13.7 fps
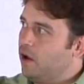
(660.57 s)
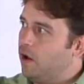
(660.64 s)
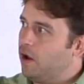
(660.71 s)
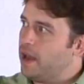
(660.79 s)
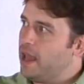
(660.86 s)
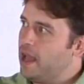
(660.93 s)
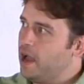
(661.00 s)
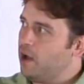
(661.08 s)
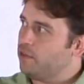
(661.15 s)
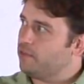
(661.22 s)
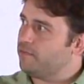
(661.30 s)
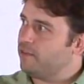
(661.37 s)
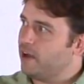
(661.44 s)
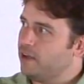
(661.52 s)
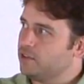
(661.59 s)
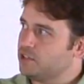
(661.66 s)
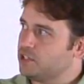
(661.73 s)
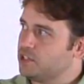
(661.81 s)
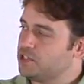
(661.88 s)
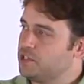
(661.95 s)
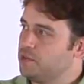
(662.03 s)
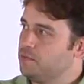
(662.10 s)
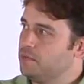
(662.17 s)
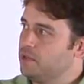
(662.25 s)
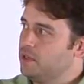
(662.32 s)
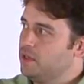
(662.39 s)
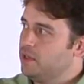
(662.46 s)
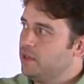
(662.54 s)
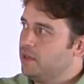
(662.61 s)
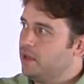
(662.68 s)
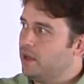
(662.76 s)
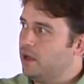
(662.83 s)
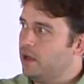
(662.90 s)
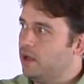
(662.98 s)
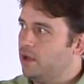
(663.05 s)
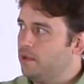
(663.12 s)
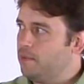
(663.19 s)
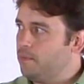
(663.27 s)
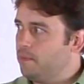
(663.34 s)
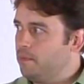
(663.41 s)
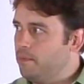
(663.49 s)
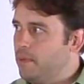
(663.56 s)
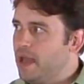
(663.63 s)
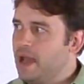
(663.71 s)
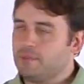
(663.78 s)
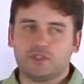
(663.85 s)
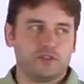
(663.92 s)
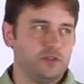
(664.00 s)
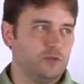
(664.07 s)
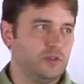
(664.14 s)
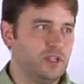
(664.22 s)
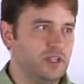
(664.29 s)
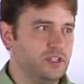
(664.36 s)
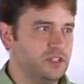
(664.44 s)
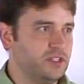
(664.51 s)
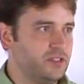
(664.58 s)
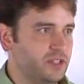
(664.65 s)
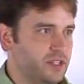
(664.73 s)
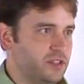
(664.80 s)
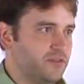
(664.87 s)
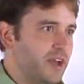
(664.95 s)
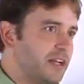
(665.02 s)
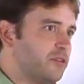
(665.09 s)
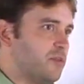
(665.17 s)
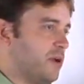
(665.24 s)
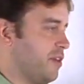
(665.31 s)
on how the file system maps to these factory